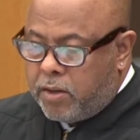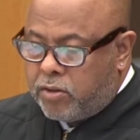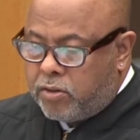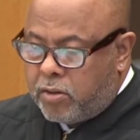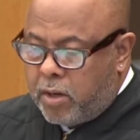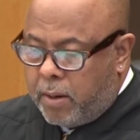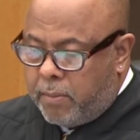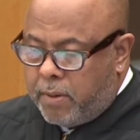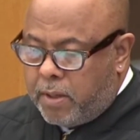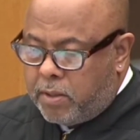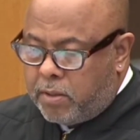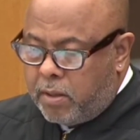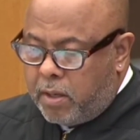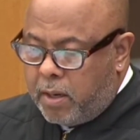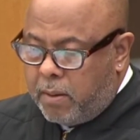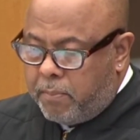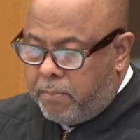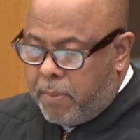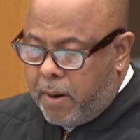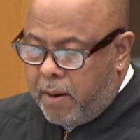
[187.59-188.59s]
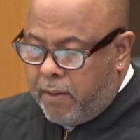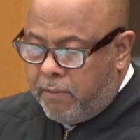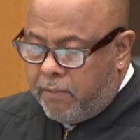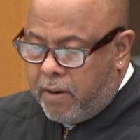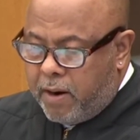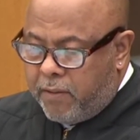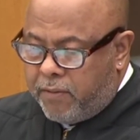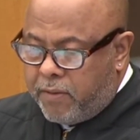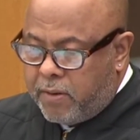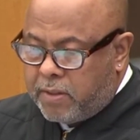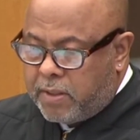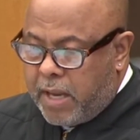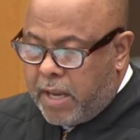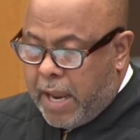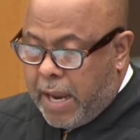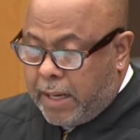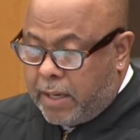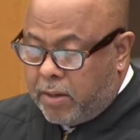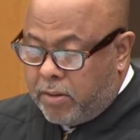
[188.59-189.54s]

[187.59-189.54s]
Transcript: is subject to the above referenced